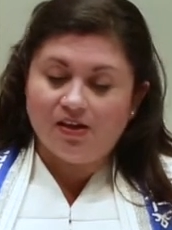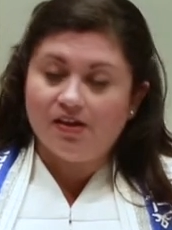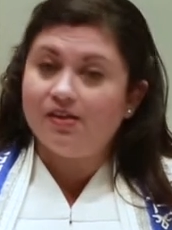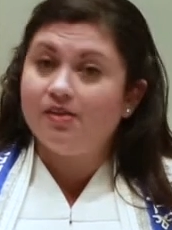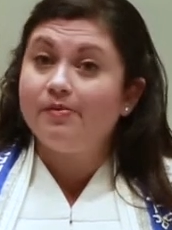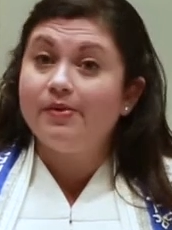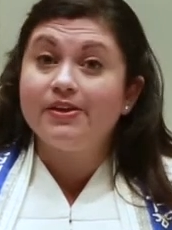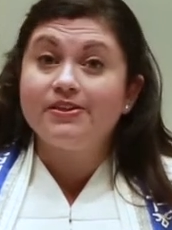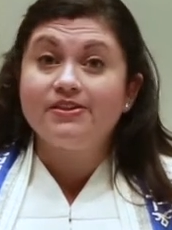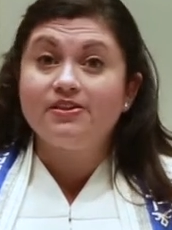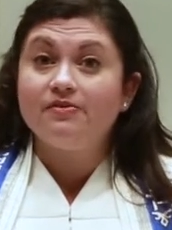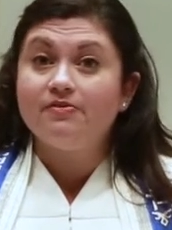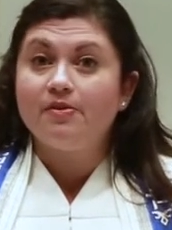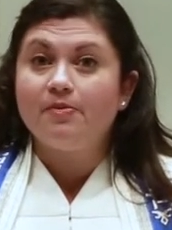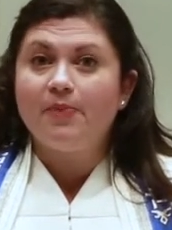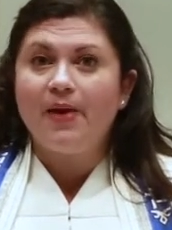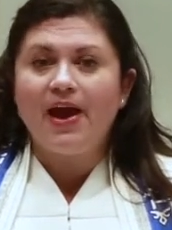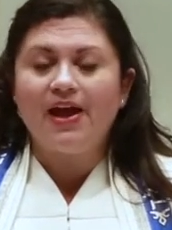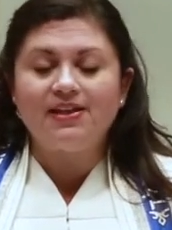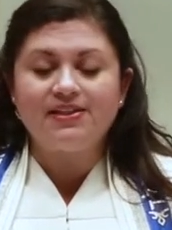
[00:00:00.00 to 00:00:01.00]
In the midst of a
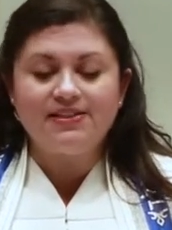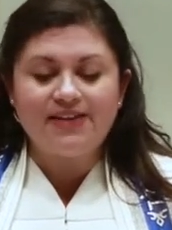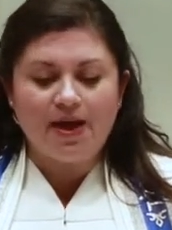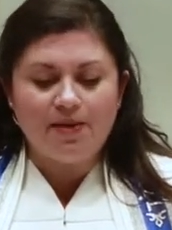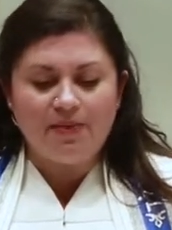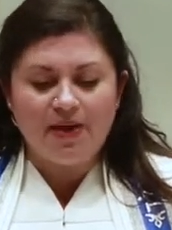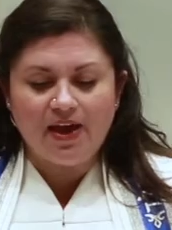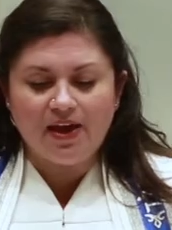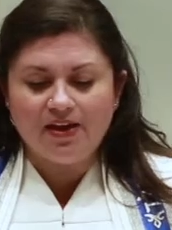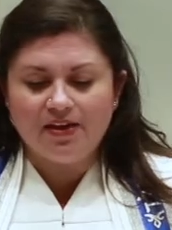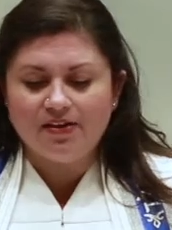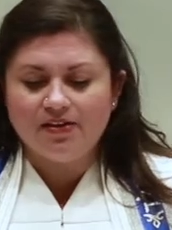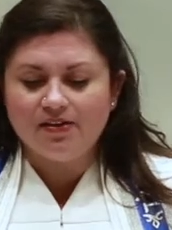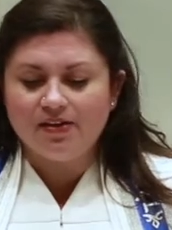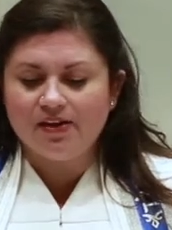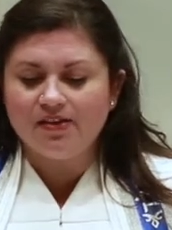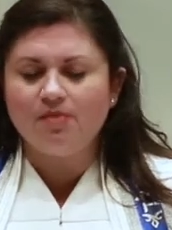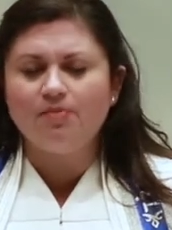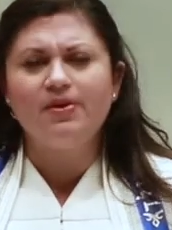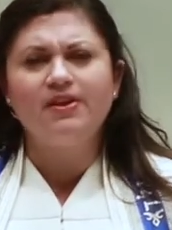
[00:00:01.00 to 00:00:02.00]
pandemic,
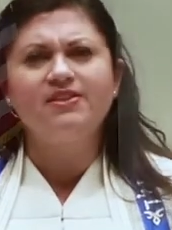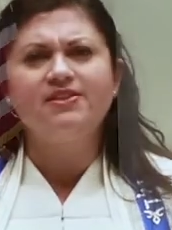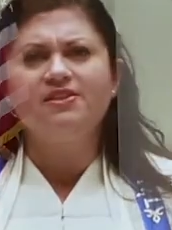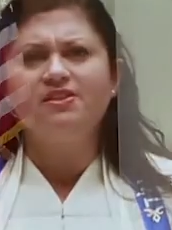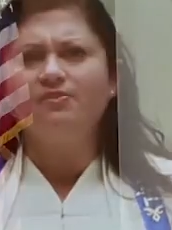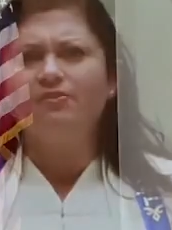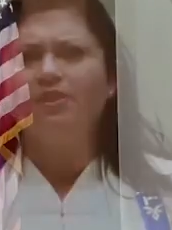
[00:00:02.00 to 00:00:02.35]
in the midst